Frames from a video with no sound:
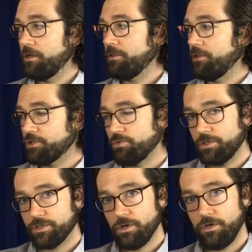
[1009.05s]
This one
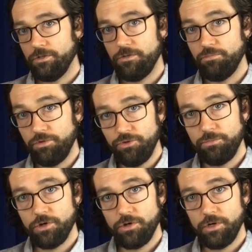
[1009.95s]
is called a
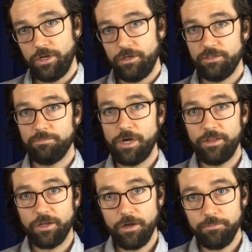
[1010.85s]
Bluebird, and it is by
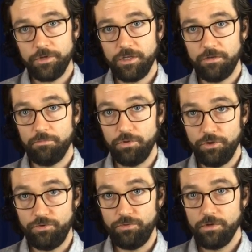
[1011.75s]
the company
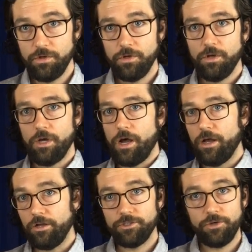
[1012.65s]
Blue. I
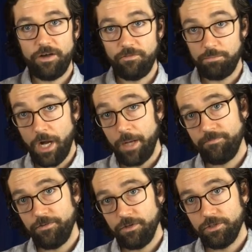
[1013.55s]
also have a pop
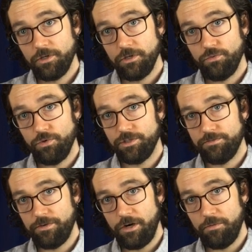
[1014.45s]
filter, which is
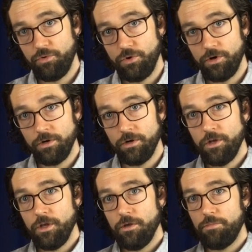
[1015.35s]
very important
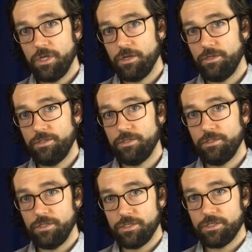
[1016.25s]
because
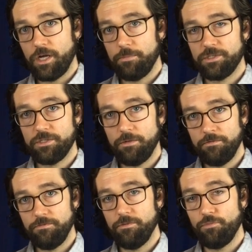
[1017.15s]
this stops some
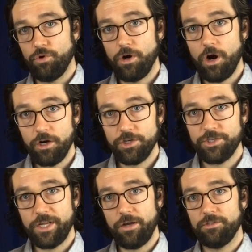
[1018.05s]
of the more harsh
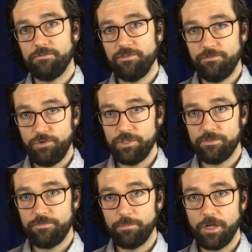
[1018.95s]
sounds of the voice
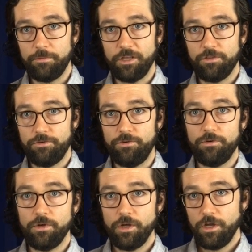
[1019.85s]
from coming through.
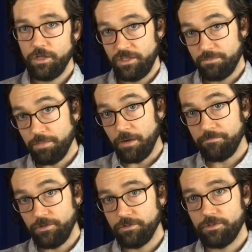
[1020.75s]
These pop
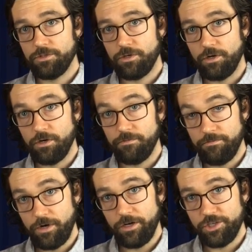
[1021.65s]
filters are
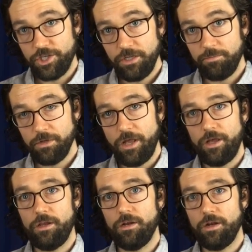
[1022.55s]
very cheap,
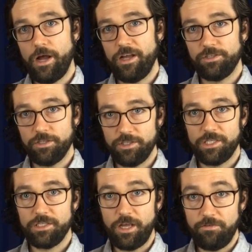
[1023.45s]
and I
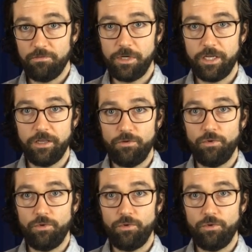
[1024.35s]
suggest that everybody get